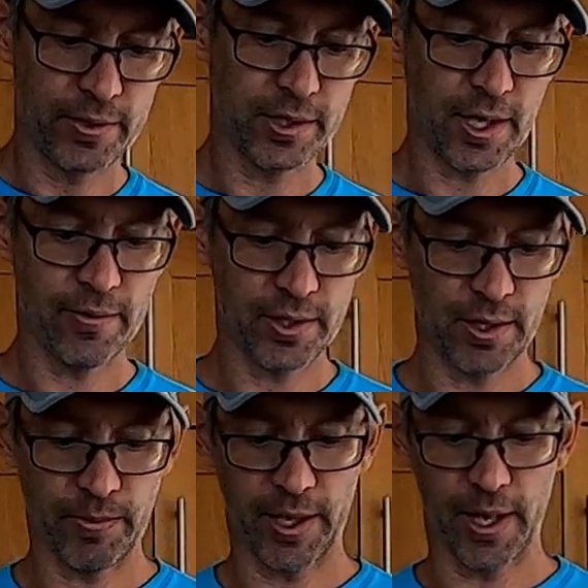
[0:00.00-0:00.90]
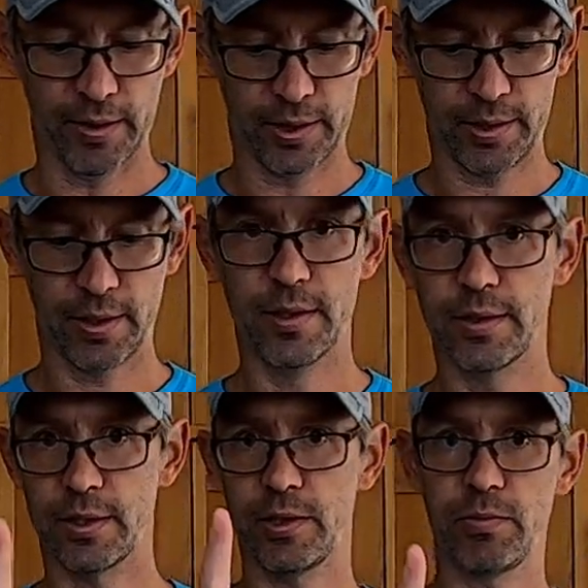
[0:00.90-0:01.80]
discovered something else.
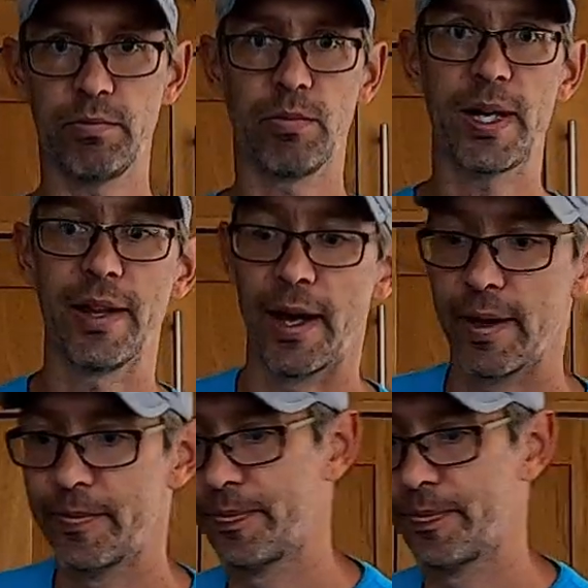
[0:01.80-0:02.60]
So just wait there.